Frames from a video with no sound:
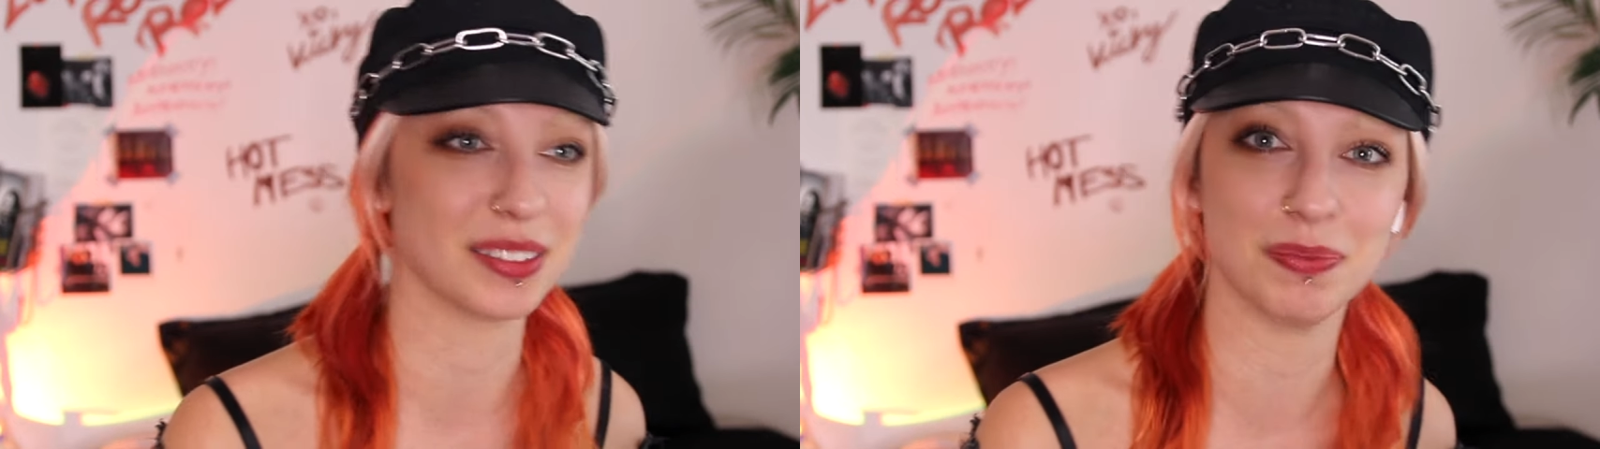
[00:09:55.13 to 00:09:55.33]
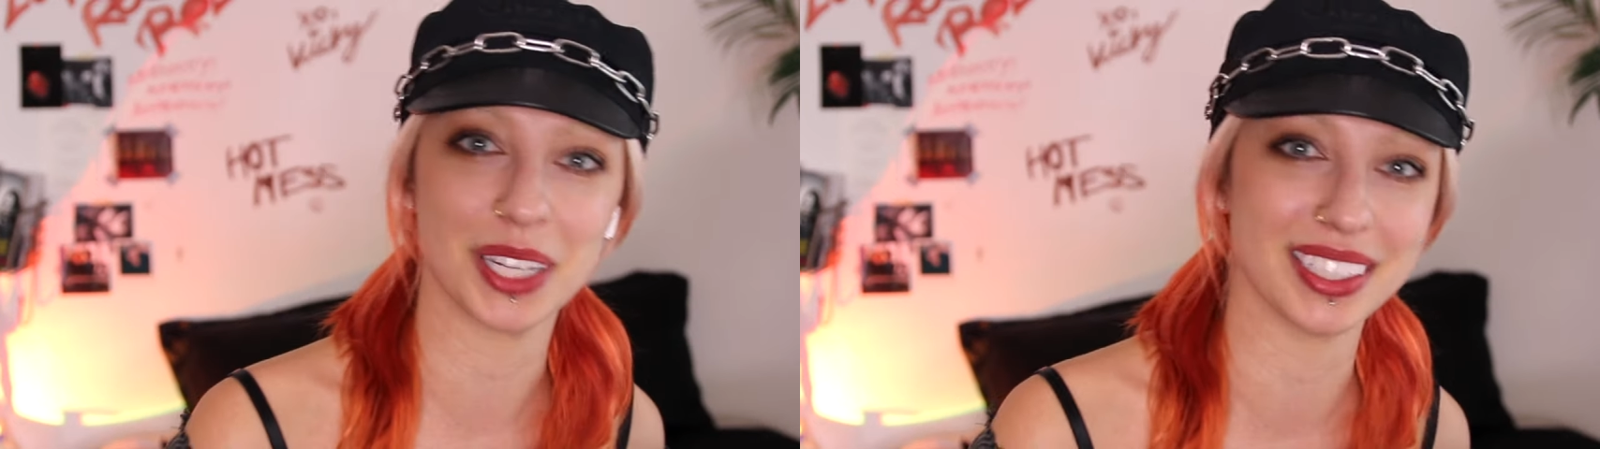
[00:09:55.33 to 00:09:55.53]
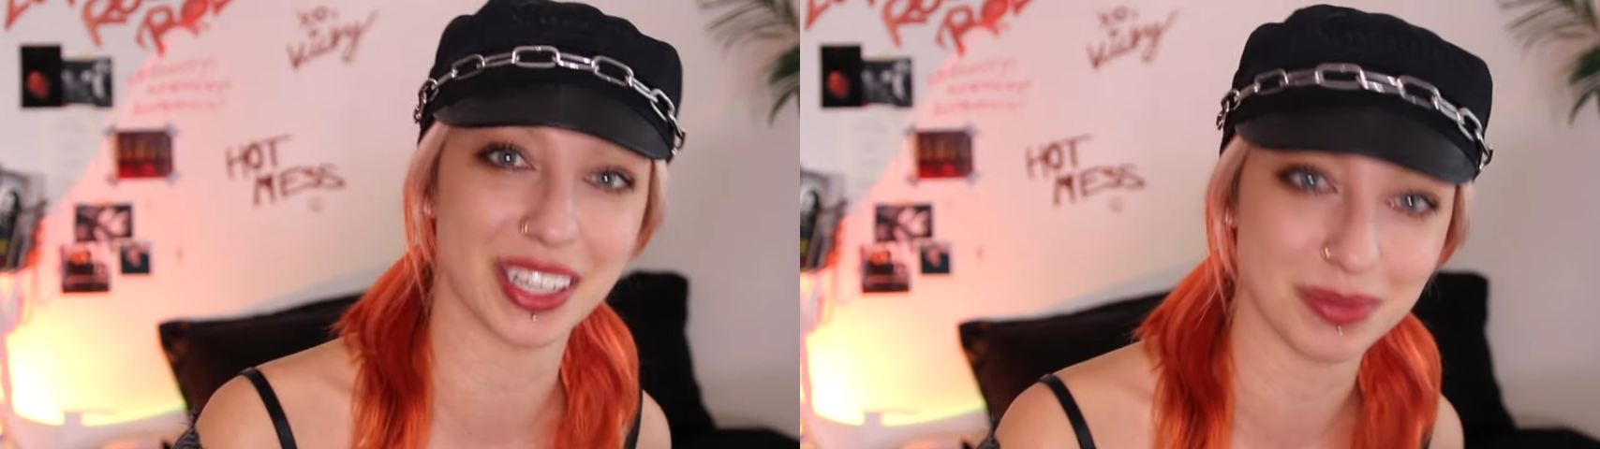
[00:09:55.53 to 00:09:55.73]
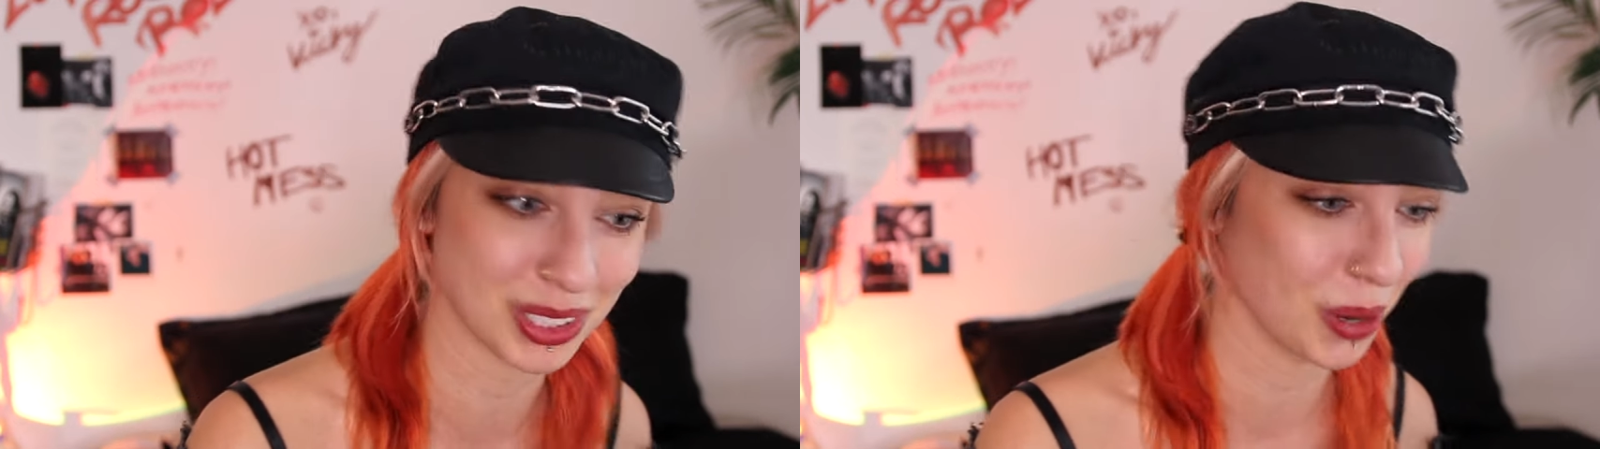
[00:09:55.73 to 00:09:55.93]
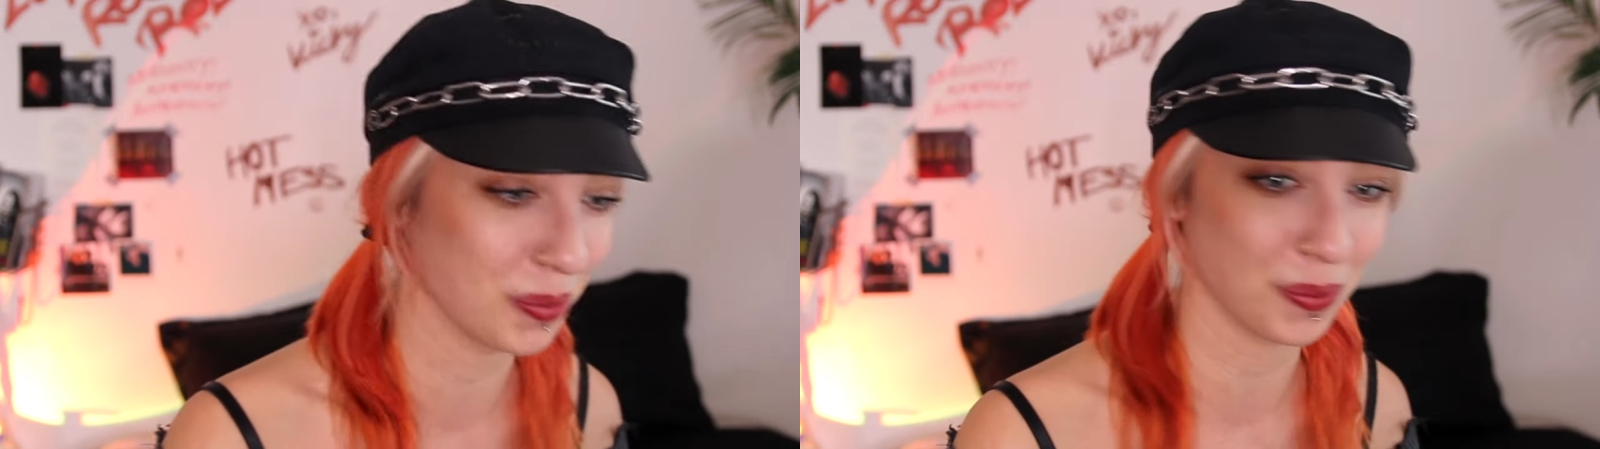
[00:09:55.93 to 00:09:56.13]
because I'm
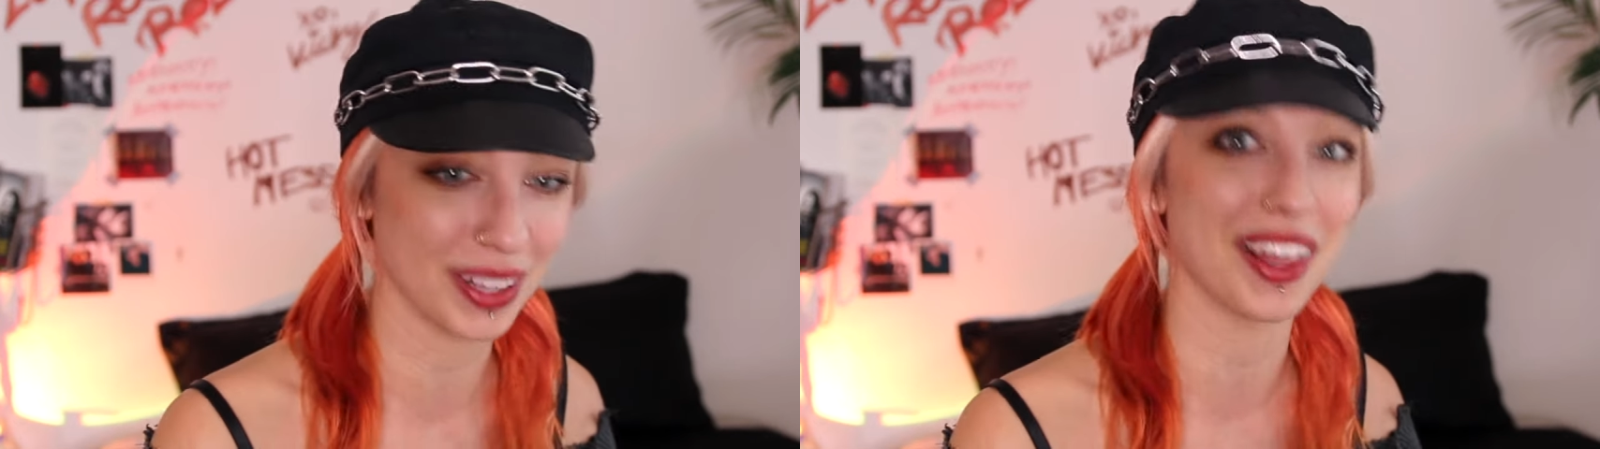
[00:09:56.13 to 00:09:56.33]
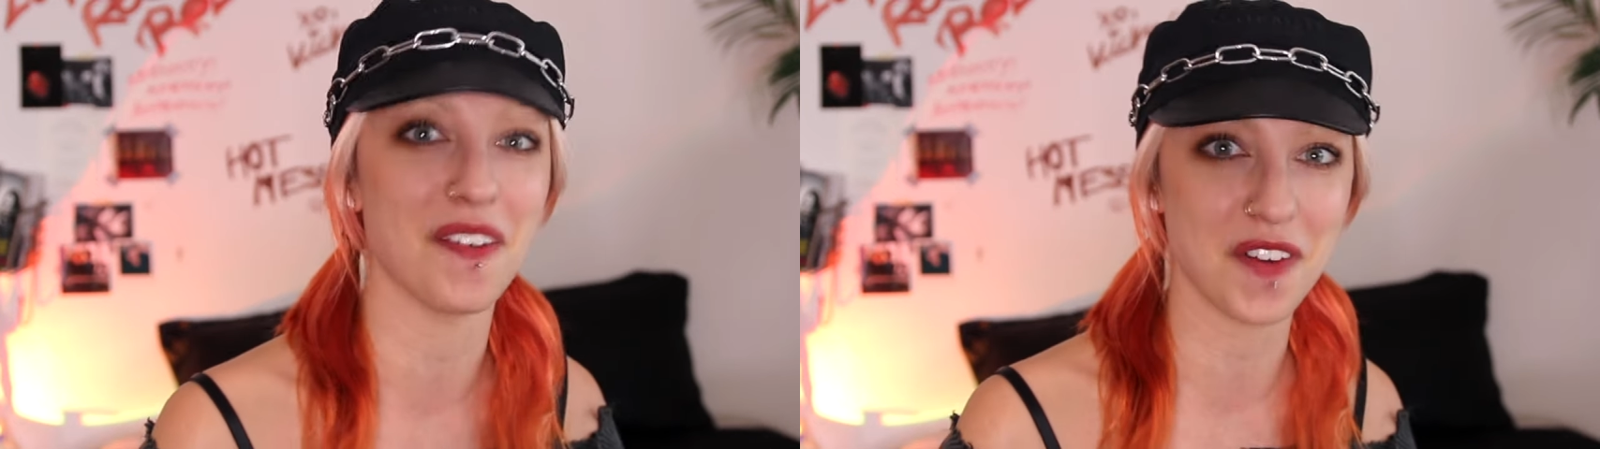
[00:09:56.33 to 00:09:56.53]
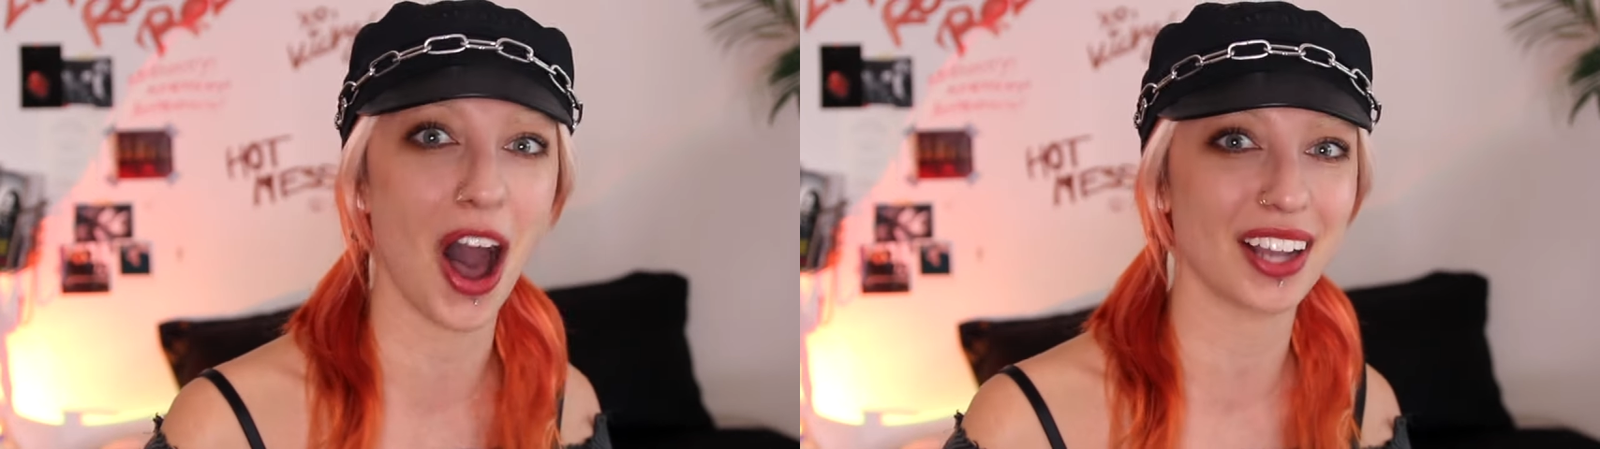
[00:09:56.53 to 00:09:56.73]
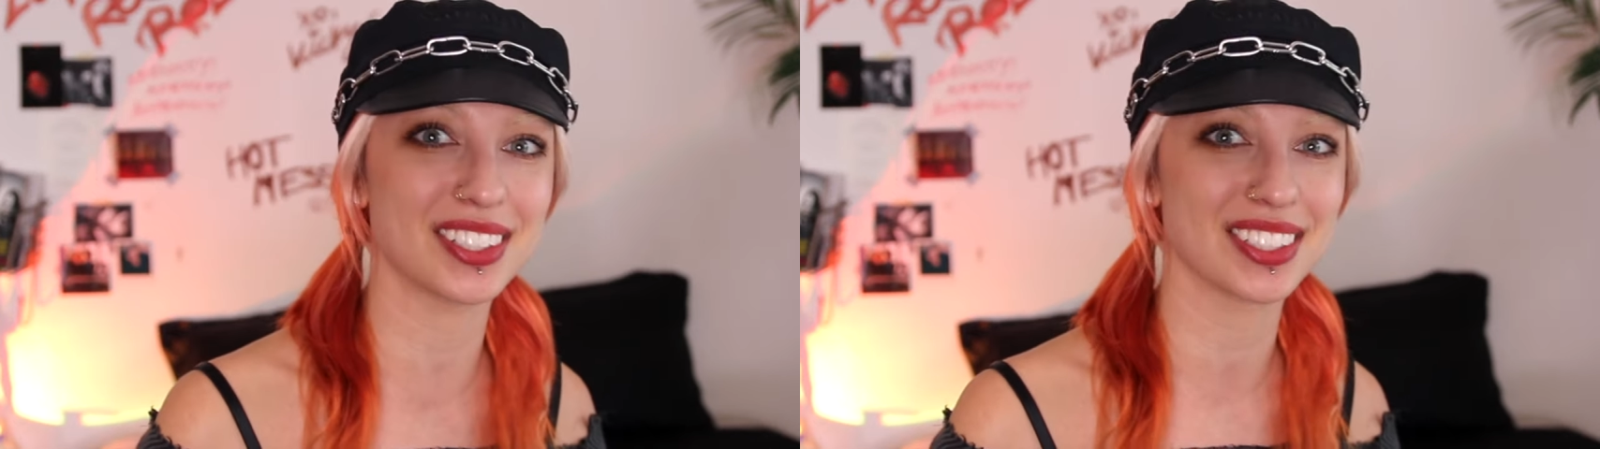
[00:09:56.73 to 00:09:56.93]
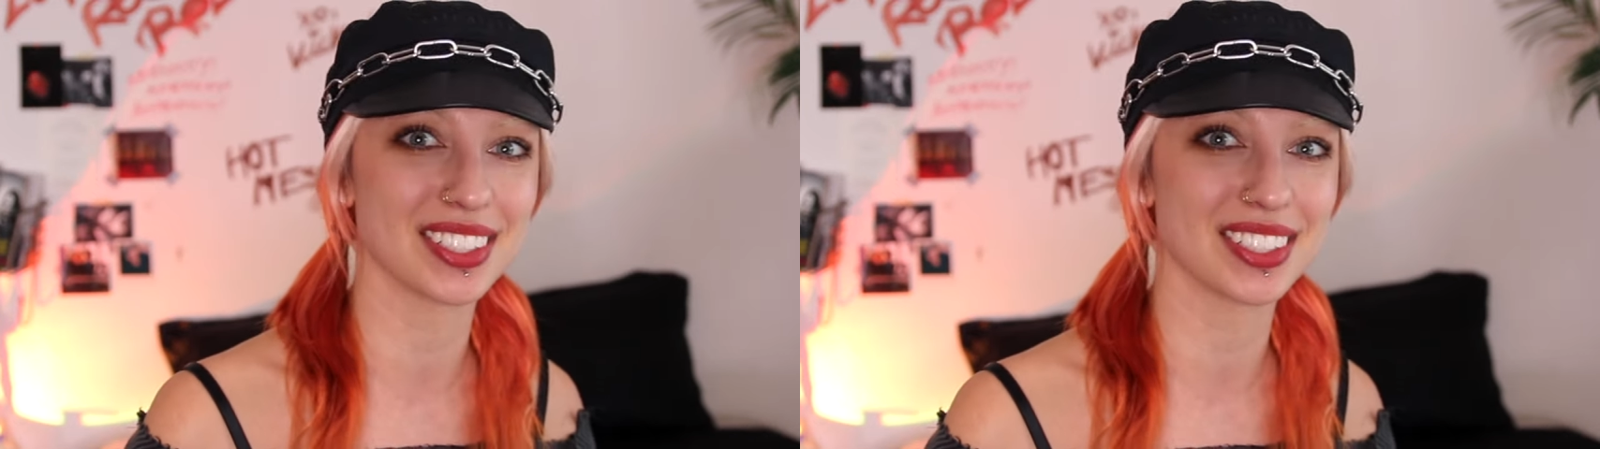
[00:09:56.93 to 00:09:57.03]
so what the fucked.